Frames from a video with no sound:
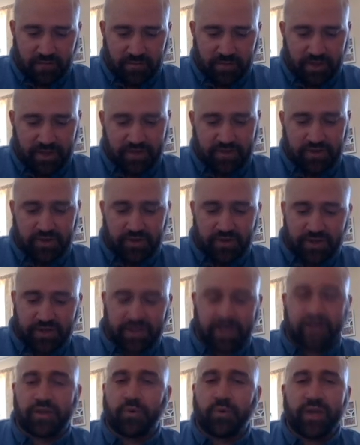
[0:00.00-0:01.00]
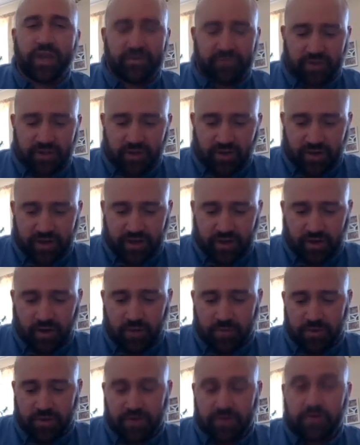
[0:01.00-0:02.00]
It's true to say that we have a lot in
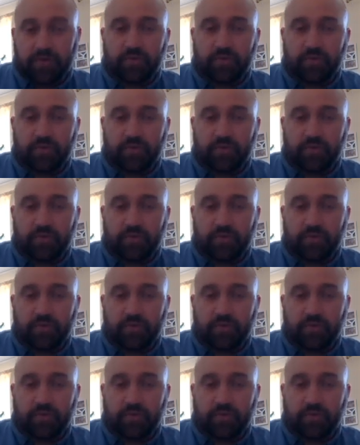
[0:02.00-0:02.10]
common